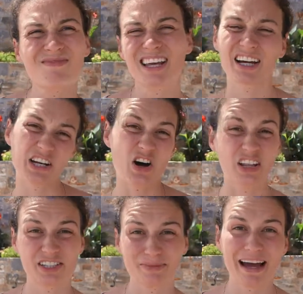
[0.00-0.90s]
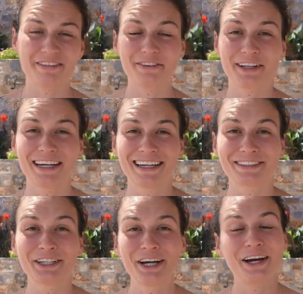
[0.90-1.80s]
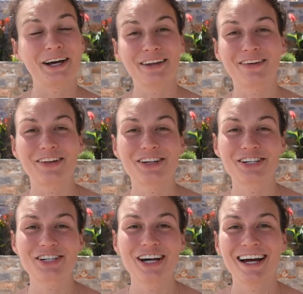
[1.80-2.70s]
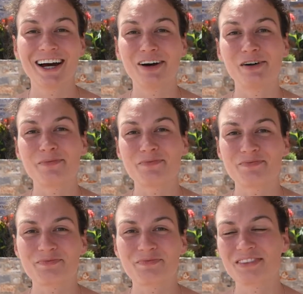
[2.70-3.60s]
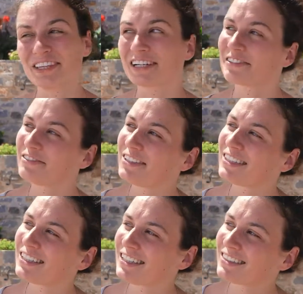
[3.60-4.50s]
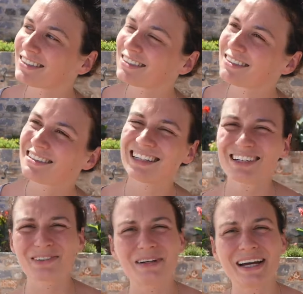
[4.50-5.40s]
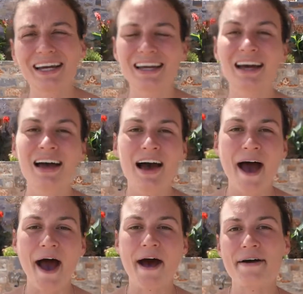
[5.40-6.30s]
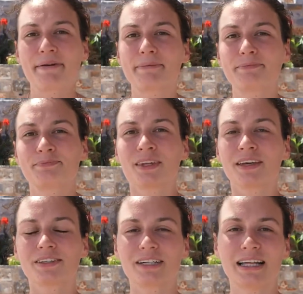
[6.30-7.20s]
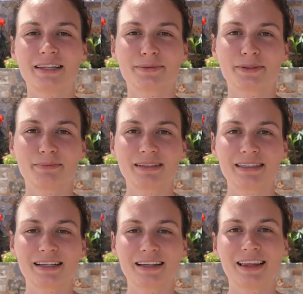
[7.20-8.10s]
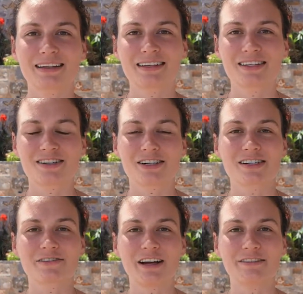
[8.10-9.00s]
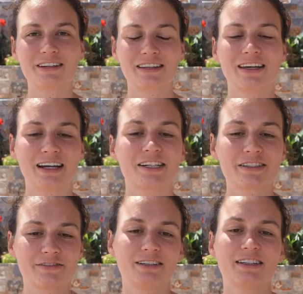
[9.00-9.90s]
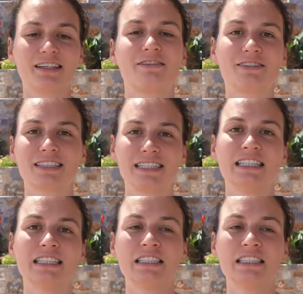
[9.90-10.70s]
acknowledge my feelings, acknowledge their feelings in a way. So yeah, this was basically like the start of everything. I just felt like really